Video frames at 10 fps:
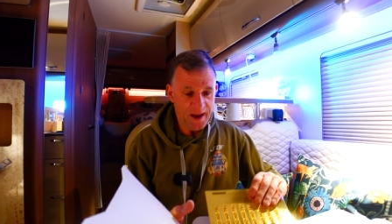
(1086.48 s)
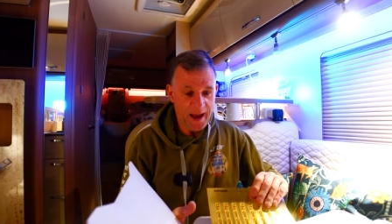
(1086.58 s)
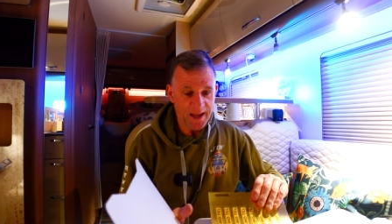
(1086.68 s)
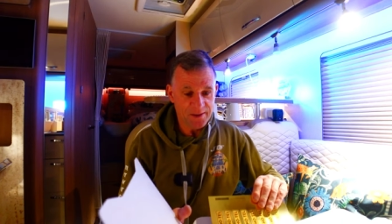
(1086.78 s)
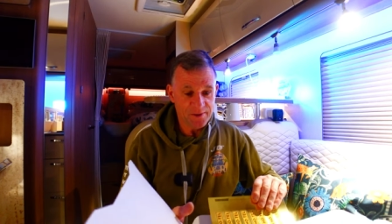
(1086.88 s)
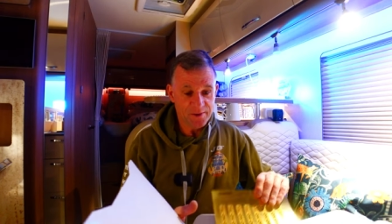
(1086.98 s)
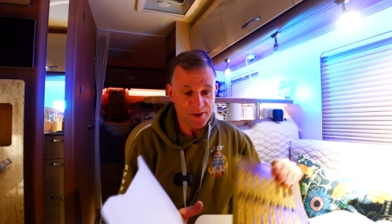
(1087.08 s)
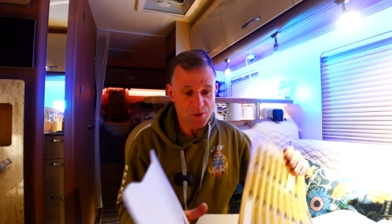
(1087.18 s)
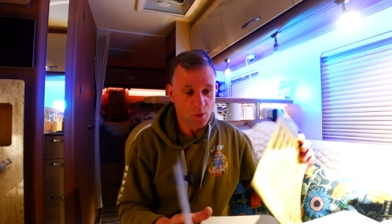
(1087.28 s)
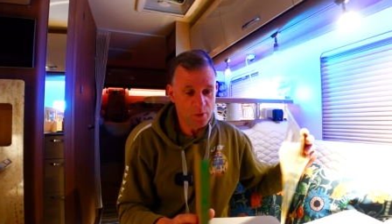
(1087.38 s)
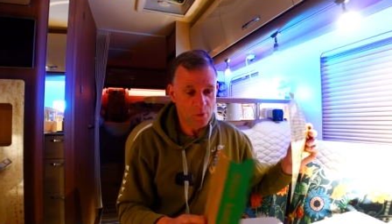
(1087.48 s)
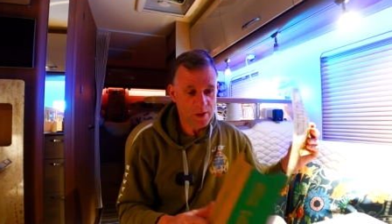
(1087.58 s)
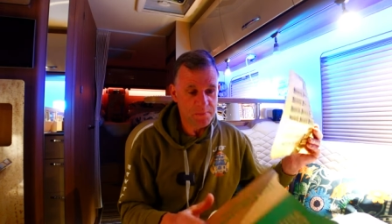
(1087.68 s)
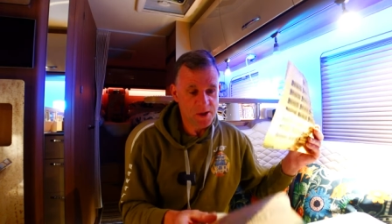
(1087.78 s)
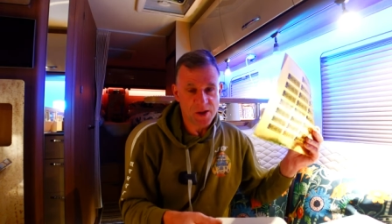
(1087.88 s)
And there's one
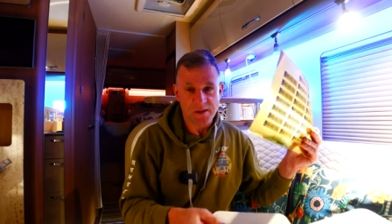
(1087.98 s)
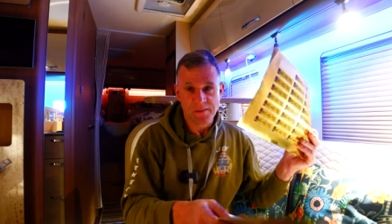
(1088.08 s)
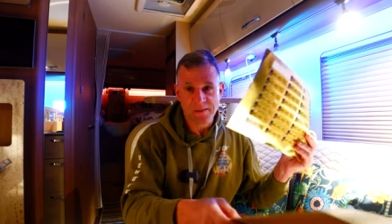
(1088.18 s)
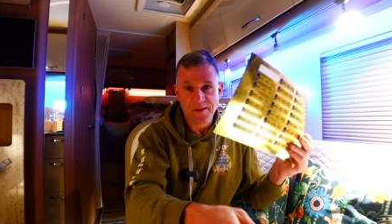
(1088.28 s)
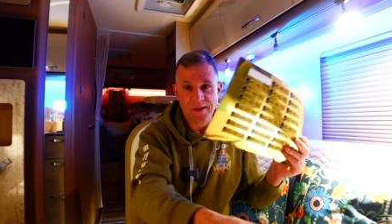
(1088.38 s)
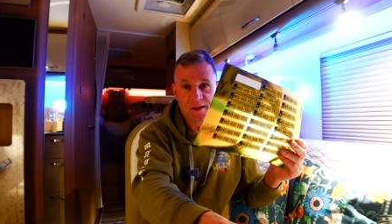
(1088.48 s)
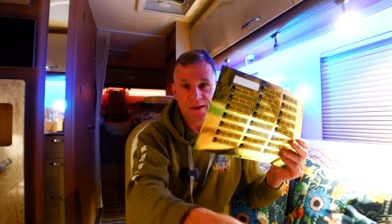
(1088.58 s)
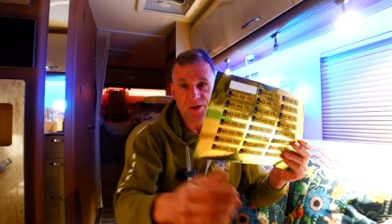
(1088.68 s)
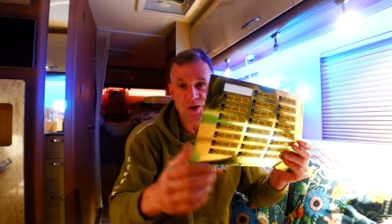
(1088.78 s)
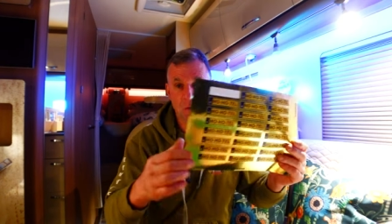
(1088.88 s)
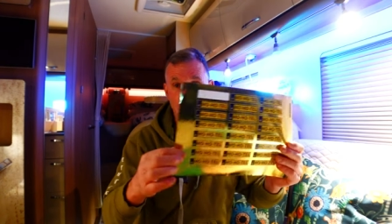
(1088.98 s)
already missing. So